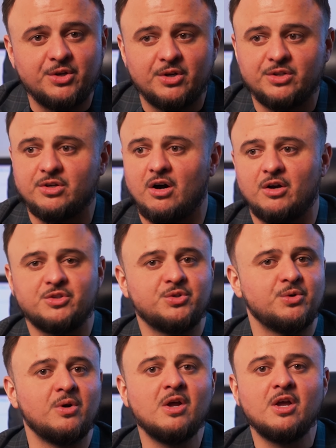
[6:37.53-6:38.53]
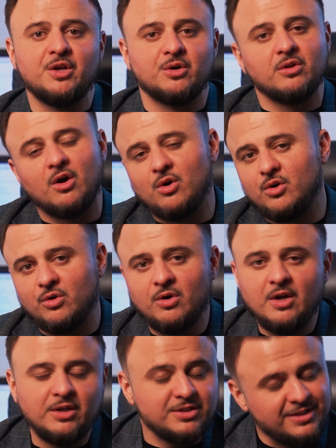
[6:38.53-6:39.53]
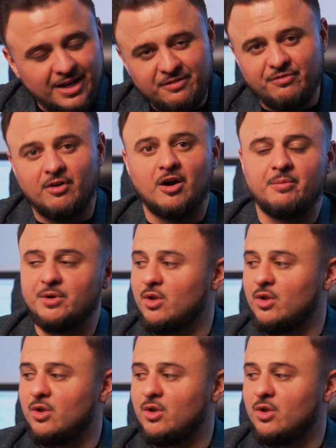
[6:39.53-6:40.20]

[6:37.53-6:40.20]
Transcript: You can talk to your local state farm,